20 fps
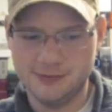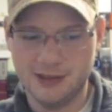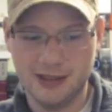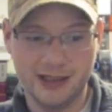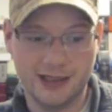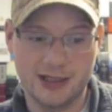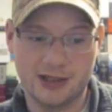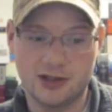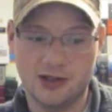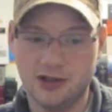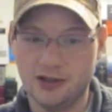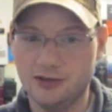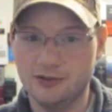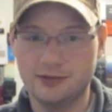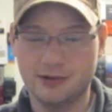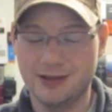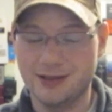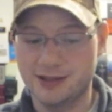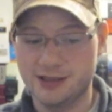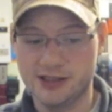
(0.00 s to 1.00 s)
like at all,
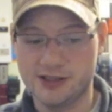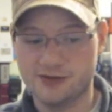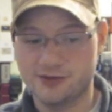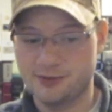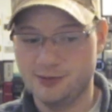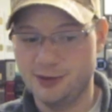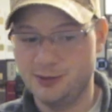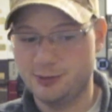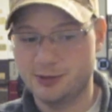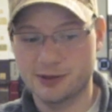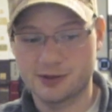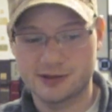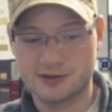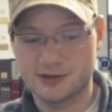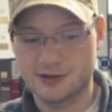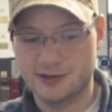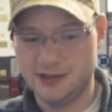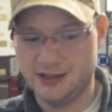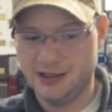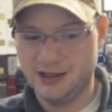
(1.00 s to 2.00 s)
at least for me
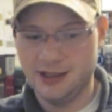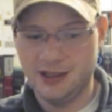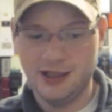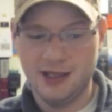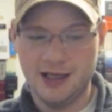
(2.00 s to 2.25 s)
personally.